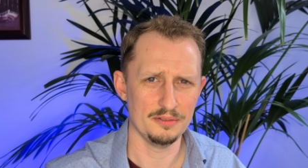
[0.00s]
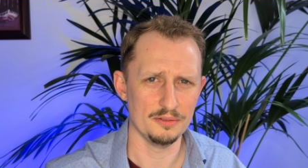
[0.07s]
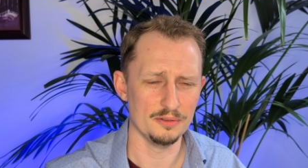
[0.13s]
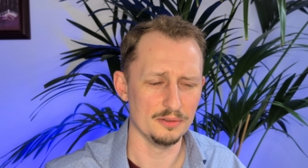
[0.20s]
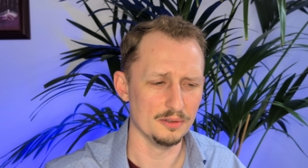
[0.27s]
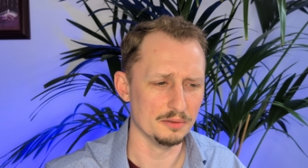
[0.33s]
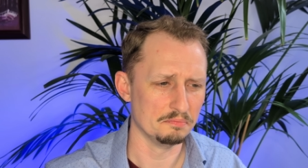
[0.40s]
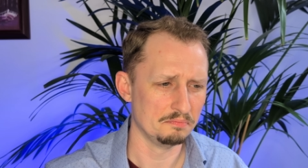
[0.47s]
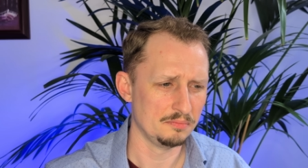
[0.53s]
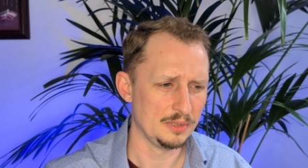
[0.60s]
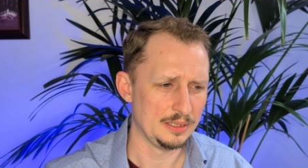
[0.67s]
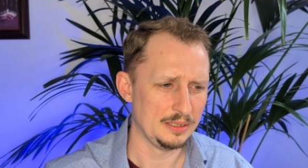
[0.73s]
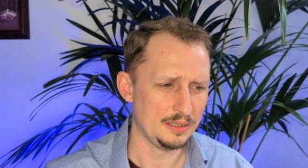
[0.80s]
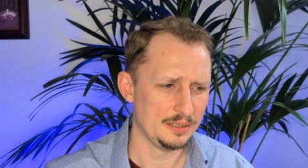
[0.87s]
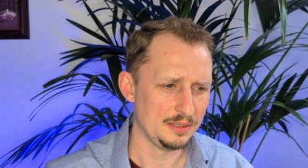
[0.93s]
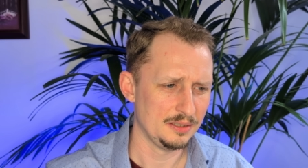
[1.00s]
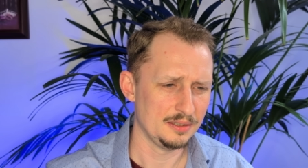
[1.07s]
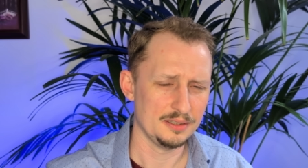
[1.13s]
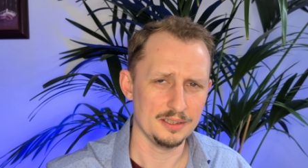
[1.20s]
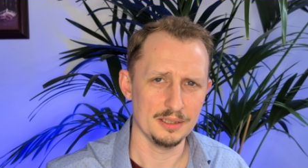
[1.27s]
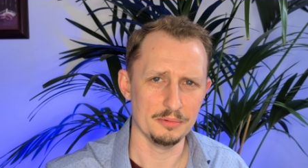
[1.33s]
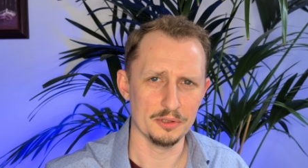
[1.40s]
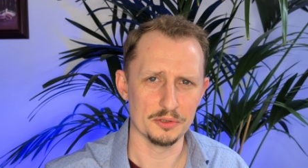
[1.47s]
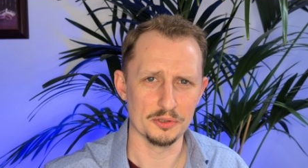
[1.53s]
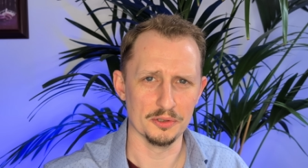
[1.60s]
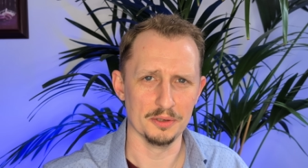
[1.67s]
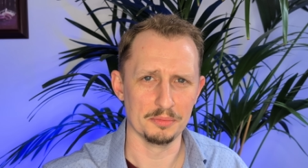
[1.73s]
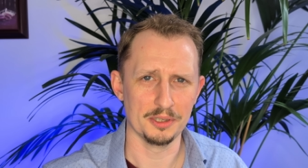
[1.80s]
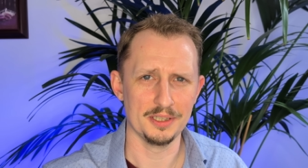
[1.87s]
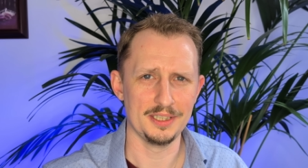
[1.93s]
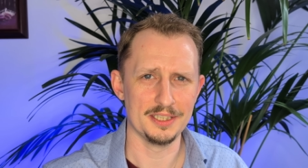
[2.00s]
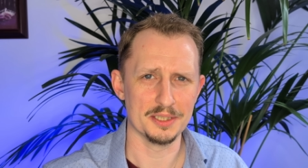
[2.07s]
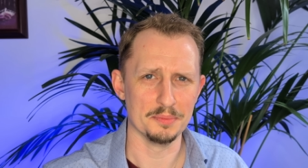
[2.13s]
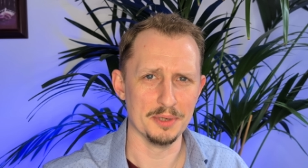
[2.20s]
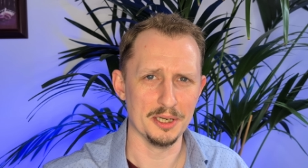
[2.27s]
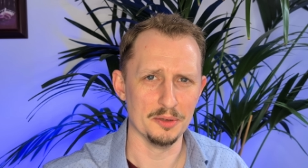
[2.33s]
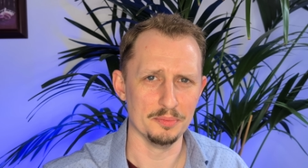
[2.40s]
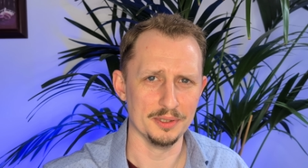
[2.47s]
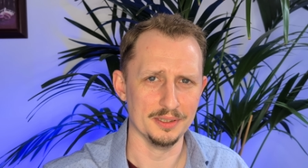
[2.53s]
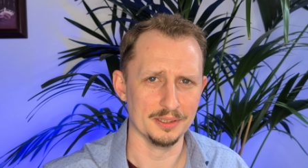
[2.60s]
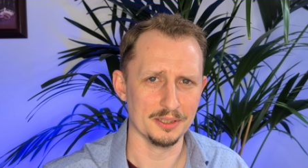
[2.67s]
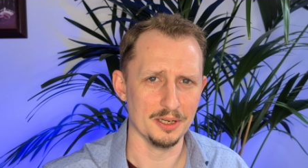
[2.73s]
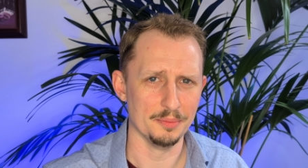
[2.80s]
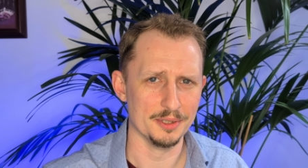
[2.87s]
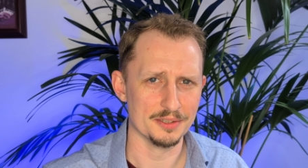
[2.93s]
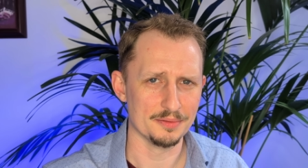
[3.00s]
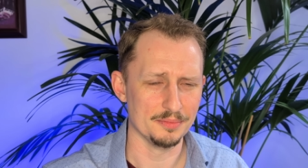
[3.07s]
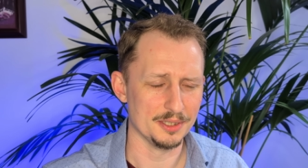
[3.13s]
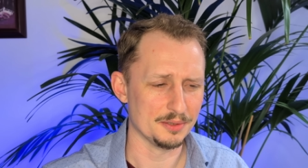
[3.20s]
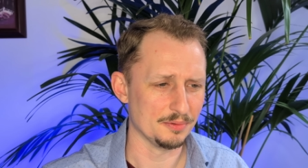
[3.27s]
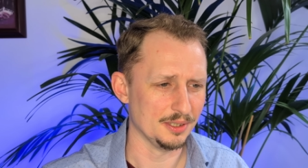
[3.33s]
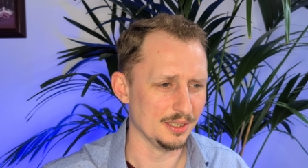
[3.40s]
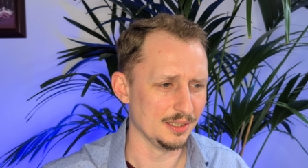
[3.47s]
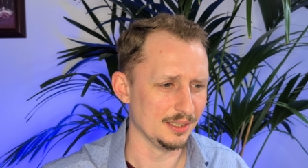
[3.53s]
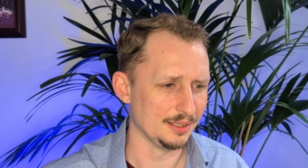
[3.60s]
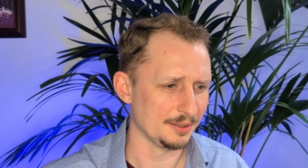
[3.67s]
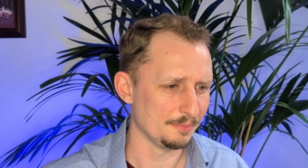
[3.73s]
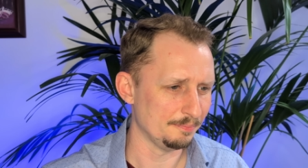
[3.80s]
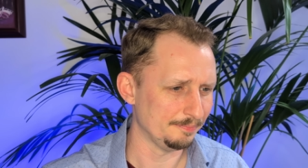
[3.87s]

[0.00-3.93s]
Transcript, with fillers: Or, I'm not sure. I'm going to need some help in the comments from this one, I think.